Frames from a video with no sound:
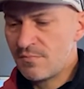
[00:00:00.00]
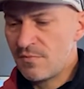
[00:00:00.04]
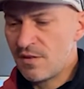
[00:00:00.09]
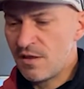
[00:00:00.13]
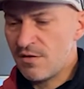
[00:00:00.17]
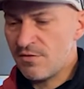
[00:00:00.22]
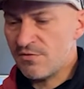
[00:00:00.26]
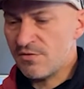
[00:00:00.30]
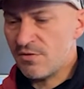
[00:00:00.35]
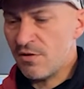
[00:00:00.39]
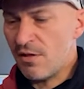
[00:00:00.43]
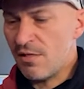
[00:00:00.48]

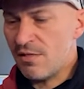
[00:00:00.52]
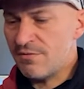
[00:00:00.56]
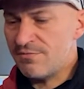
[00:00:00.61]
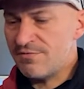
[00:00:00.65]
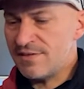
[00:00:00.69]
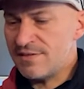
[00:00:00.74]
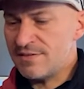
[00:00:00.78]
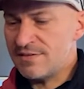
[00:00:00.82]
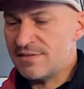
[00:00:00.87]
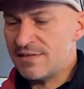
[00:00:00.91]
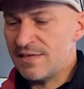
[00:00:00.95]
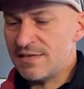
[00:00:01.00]
So all of
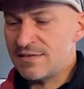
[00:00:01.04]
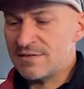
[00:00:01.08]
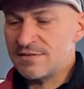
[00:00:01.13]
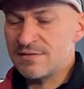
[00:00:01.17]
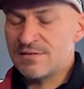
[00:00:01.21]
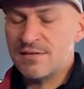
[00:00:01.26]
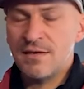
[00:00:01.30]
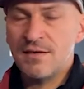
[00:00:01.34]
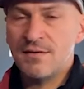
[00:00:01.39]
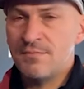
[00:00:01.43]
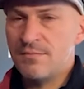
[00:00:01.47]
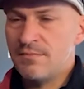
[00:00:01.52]
these things,
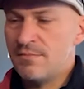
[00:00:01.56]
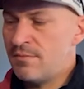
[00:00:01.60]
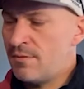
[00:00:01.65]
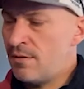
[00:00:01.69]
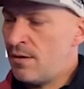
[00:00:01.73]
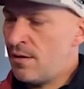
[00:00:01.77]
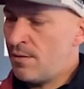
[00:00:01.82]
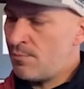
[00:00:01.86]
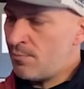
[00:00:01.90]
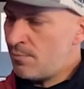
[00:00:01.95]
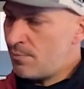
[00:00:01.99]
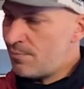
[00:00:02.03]

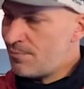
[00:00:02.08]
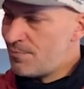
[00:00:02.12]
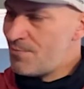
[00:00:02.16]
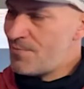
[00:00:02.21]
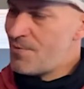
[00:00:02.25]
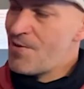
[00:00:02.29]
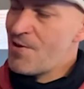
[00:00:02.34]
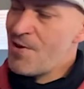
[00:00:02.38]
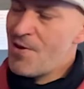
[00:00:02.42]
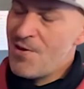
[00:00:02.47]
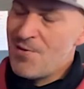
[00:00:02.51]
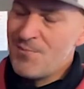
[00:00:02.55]

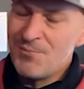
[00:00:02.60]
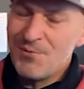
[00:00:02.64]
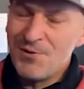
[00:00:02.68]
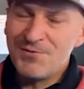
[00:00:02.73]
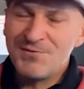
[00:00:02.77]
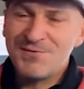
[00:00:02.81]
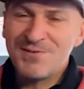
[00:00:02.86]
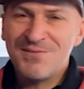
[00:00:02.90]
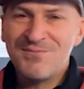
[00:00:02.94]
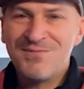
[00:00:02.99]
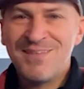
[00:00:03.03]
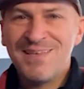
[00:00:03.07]

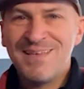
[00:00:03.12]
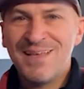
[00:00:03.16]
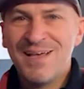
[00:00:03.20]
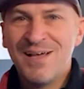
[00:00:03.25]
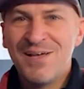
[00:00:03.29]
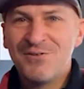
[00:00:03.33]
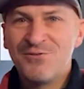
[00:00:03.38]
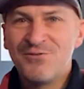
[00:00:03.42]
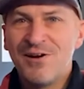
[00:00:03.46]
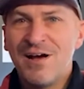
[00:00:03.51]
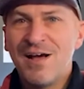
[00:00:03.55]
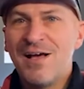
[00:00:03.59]
most of the
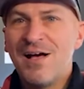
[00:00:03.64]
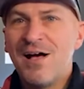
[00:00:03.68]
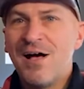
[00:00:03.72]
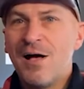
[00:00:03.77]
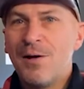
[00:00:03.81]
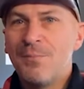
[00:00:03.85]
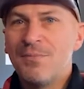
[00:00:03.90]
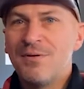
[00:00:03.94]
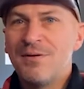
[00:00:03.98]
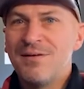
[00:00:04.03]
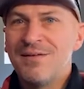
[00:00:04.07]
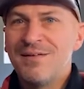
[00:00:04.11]
dry
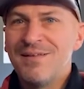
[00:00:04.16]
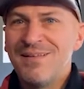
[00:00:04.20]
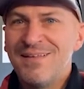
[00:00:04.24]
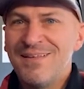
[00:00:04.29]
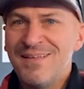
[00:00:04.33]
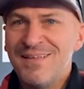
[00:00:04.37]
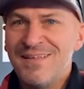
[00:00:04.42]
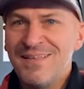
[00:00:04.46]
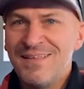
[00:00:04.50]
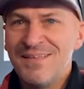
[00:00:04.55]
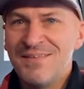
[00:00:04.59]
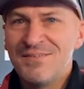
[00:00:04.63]
hop
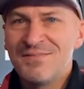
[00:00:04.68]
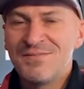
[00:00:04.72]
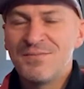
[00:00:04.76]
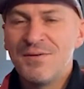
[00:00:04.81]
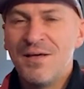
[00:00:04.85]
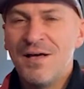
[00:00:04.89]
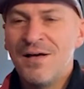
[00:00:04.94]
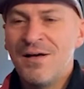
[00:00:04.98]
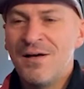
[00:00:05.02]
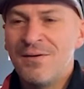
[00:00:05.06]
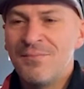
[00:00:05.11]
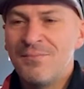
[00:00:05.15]
is
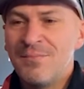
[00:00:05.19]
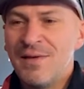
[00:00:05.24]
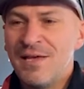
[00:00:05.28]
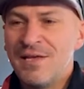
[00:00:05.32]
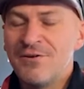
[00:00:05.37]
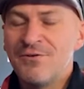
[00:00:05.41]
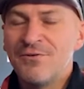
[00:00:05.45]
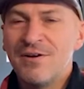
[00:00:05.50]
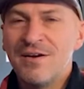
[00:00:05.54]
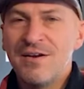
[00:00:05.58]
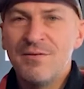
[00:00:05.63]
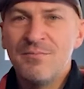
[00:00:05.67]

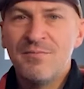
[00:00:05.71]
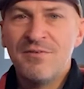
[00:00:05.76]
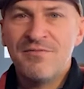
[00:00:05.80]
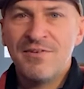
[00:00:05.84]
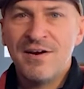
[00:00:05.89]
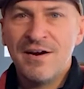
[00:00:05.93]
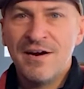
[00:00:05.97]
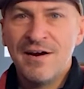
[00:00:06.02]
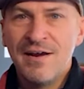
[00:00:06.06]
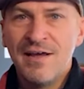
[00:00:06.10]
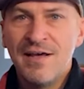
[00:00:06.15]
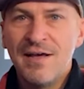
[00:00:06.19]
Mandarina
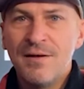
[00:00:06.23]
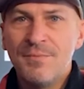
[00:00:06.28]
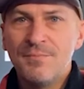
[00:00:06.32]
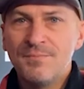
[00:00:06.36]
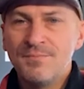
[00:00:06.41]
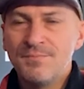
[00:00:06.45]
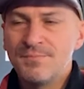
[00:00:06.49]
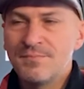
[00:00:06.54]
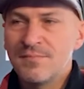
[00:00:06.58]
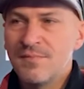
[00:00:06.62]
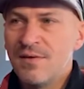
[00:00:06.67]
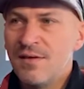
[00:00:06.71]
Bavaria.
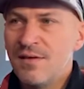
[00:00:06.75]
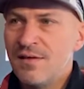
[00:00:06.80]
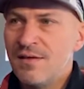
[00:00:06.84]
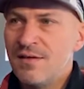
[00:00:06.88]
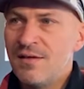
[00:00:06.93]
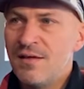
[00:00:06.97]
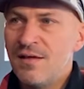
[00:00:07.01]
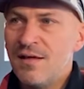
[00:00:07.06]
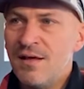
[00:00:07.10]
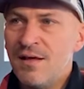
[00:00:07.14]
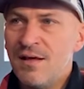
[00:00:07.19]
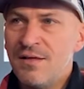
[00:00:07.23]

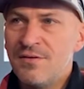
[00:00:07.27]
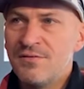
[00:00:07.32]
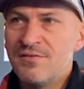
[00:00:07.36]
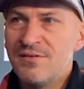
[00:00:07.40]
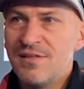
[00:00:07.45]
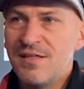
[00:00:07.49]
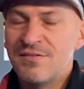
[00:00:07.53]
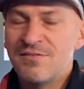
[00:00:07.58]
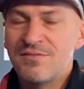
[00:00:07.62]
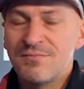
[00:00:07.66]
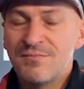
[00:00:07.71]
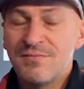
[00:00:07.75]
So
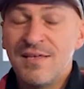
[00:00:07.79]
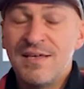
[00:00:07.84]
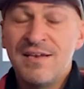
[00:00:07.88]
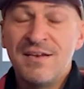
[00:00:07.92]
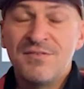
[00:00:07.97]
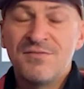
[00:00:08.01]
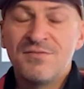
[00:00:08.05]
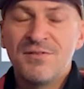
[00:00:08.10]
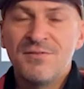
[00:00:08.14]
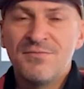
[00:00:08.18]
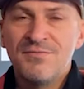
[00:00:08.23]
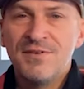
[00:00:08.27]
that
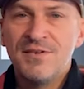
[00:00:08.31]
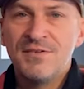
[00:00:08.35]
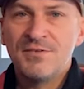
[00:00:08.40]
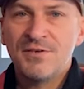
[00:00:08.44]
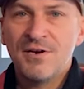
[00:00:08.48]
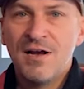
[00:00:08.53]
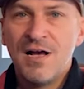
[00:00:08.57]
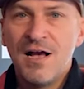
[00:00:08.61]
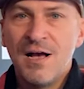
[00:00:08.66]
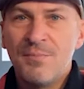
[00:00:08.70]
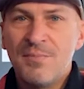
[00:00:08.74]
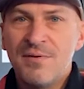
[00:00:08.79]
is the feature
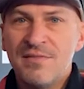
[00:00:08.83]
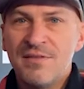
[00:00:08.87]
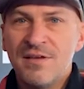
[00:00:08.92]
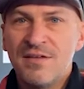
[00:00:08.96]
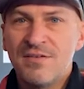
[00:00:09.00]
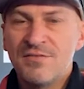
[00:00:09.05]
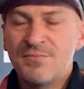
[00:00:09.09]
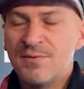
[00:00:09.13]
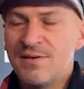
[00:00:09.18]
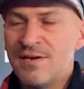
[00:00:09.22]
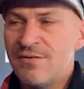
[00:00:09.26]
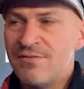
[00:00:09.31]
hop in
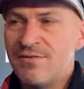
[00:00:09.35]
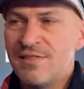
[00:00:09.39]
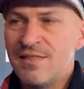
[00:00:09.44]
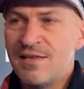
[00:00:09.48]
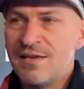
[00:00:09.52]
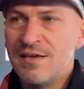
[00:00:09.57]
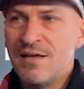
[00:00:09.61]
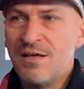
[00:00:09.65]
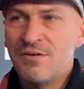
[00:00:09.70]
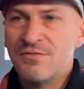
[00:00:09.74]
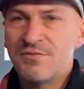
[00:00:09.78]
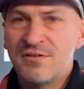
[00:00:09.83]
this, but
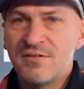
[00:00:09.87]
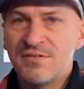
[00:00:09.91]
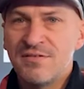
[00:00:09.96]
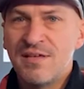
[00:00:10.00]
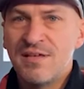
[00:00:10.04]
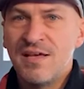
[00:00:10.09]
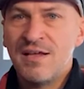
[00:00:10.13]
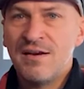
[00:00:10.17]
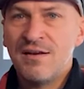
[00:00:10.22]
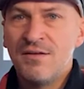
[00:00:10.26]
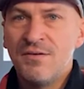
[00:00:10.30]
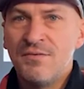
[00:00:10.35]
everything else just
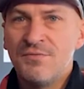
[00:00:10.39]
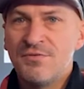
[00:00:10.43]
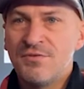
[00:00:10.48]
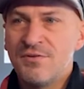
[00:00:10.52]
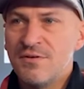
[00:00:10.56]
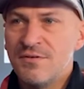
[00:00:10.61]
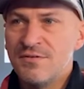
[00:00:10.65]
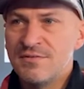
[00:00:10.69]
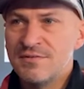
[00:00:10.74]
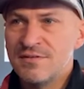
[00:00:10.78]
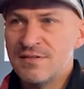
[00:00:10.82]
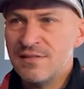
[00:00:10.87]
kind of
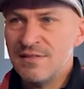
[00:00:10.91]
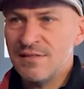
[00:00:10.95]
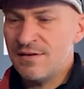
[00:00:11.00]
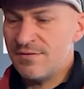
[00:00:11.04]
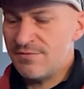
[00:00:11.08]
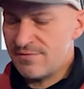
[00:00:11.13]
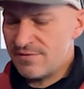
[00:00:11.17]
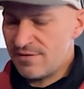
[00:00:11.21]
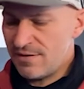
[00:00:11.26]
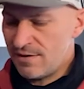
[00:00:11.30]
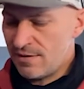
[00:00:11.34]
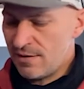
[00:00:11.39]
serves to
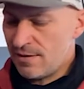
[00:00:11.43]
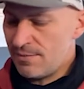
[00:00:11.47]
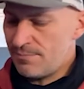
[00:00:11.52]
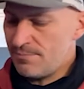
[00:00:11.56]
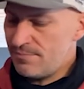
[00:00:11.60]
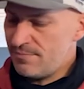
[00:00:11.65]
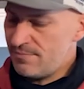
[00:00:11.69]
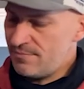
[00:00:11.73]
lift it up.